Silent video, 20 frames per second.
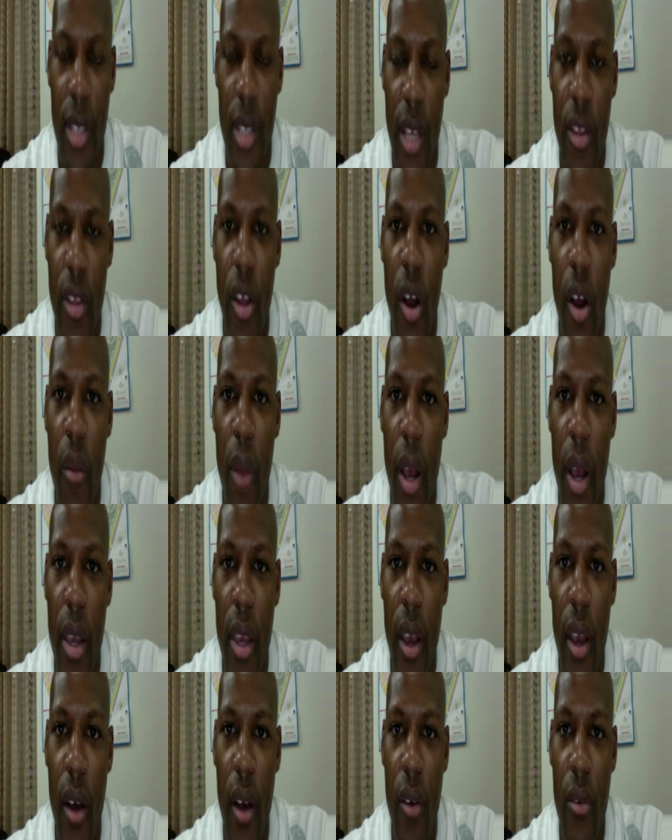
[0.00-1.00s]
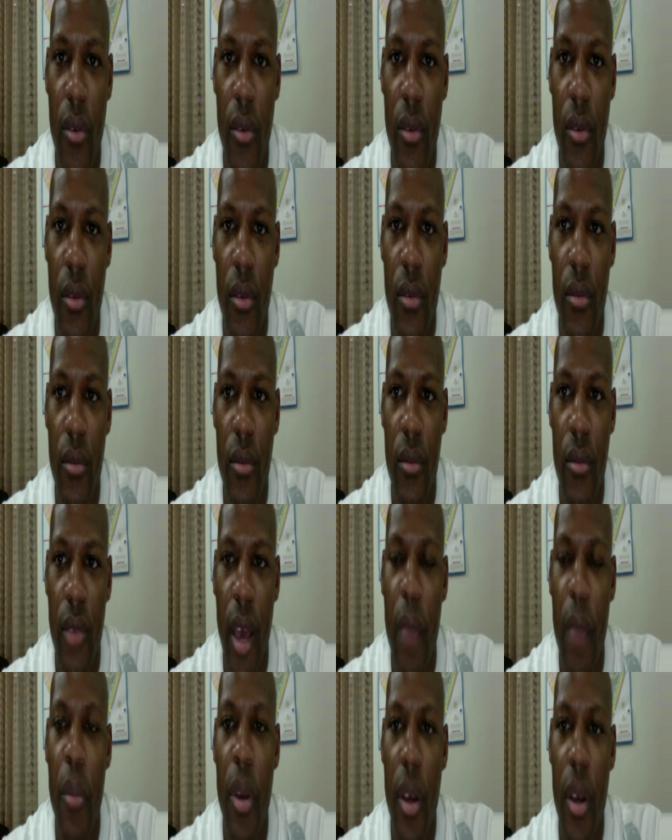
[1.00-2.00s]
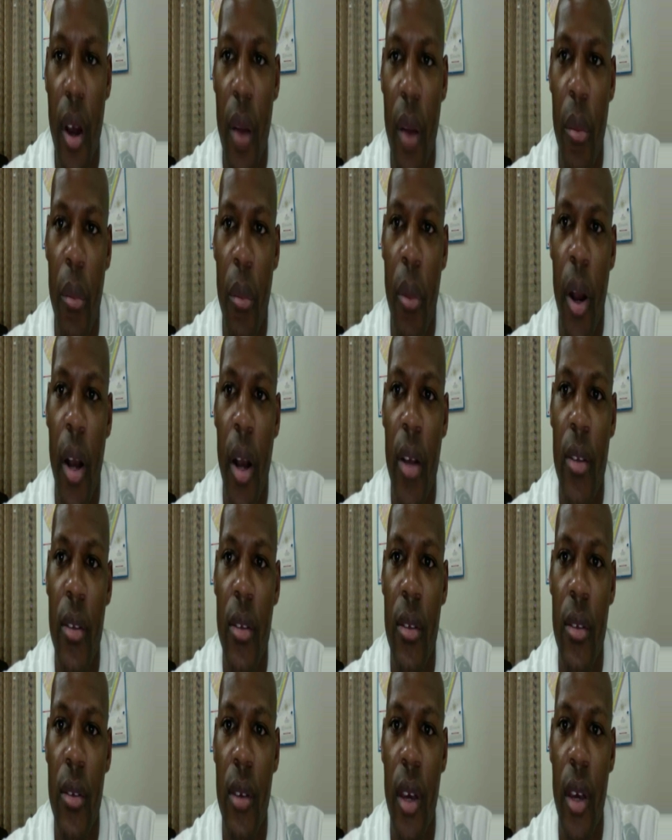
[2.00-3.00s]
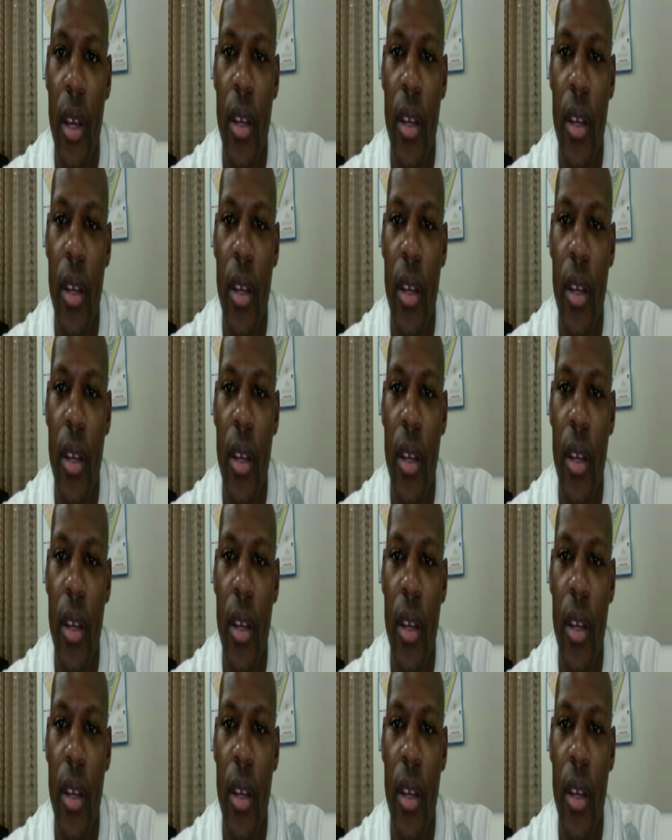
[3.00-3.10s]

I thought my account had been compromised, and